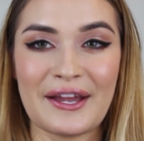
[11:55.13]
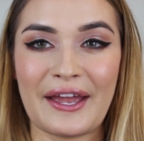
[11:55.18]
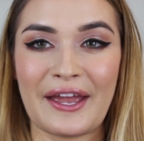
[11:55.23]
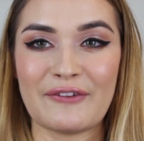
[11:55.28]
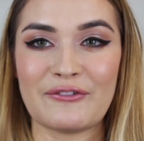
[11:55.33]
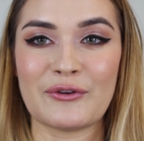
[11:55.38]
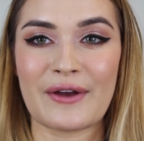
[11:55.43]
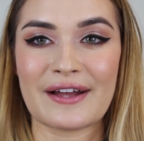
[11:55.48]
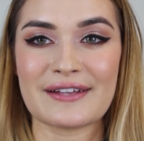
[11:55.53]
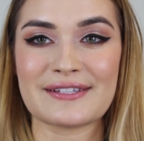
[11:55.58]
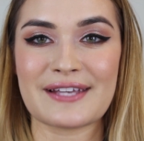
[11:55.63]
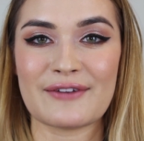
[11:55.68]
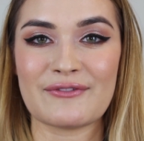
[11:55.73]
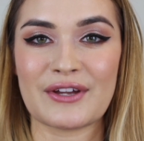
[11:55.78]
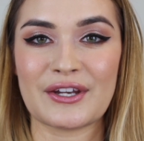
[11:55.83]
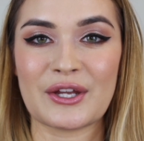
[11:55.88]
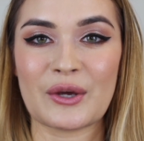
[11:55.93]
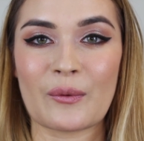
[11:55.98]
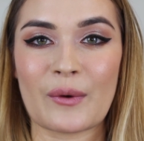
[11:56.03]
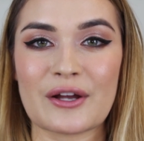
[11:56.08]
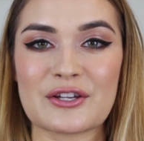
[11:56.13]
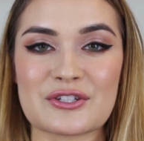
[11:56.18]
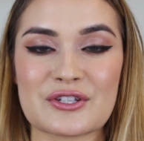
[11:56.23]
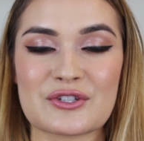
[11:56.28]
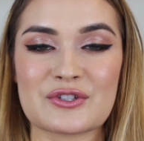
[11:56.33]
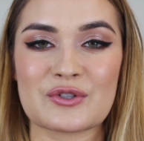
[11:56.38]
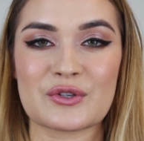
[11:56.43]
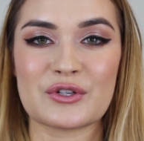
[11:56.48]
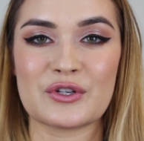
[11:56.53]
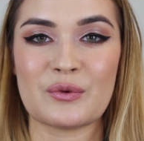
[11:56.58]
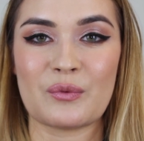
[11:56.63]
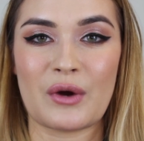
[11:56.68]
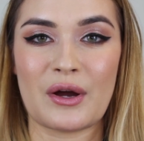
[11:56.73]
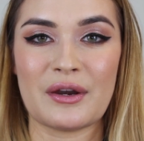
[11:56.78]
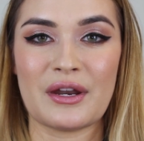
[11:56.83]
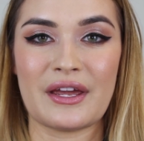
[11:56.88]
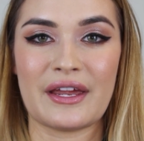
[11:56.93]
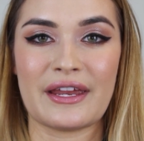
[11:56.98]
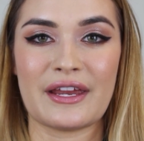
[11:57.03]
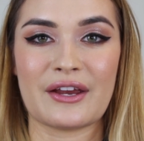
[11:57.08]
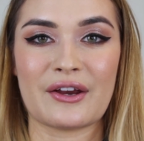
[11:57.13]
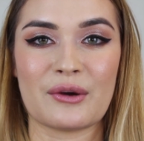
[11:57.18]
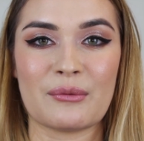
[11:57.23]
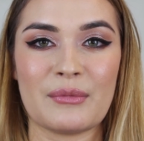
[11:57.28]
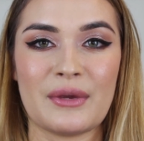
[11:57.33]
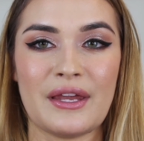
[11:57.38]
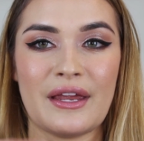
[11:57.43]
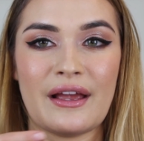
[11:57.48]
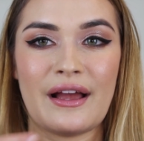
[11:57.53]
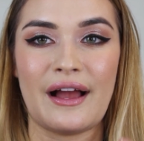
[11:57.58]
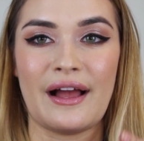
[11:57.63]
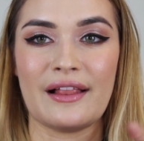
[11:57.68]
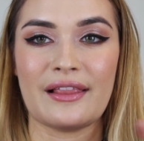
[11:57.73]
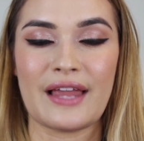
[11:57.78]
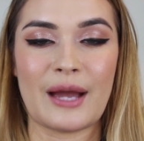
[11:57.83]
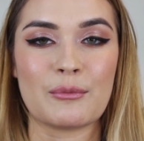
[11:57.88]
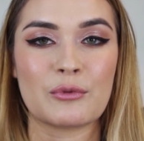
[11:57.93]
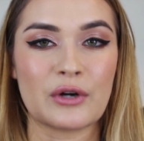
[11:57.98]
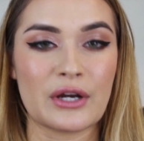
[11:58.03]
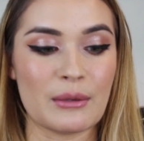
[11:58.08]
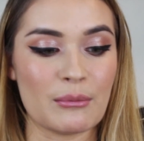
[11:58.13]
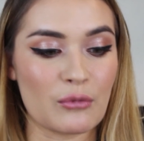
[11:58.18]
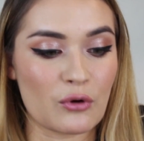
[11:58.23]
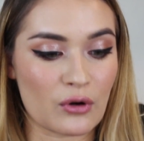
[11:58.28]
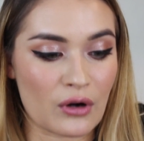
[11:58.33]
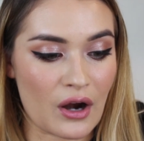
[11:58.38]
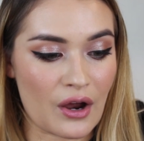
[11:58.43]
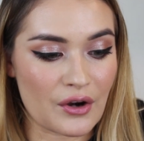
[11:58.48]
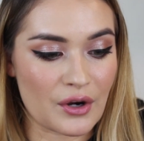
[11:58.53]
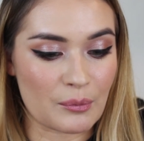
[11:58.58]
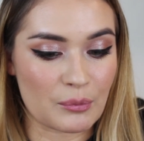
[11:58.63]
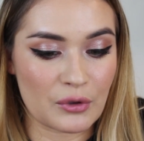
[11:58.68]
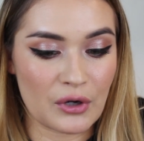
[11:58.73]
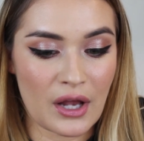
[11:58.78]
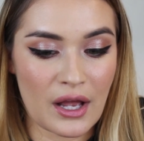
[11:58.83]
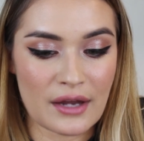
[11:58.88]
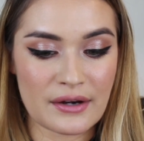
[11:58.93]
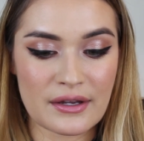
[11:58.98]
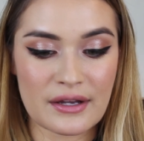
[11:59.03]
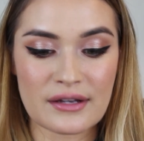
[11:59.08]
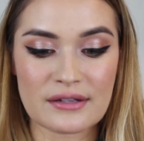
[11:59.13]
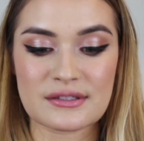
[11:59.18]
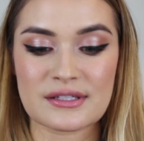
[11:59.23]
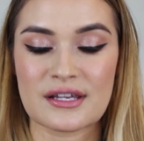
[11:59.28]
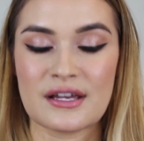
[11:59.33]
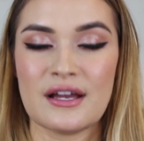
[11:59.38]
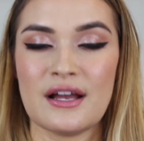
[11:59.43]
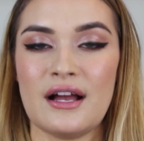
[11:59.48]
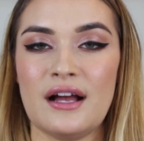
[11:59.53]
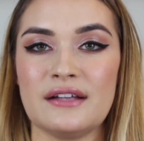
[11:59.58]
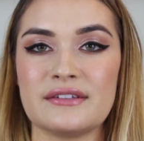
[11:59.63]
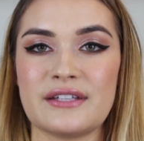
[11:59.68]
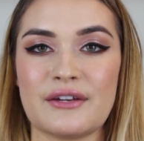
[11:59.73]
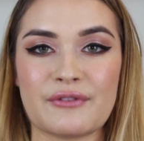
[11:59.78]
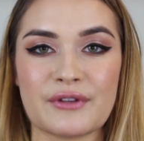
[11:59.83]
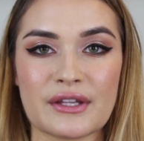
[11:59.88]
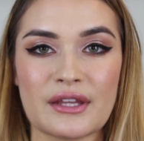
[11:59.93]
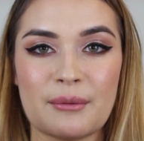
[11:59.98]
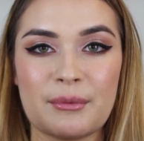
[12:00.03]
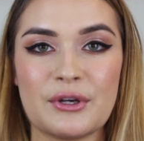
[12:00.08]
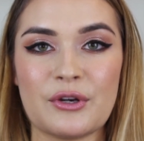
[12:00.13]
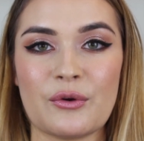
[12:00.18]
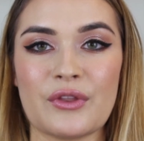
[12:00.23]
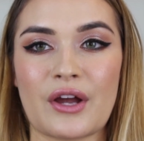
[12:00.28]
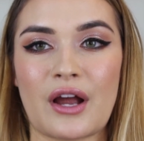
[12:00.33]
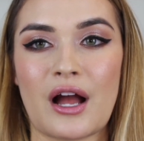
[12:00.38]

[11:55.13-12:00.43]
If you guys have any questions or you want to hear me elaborate more on a product, definitely let me know in the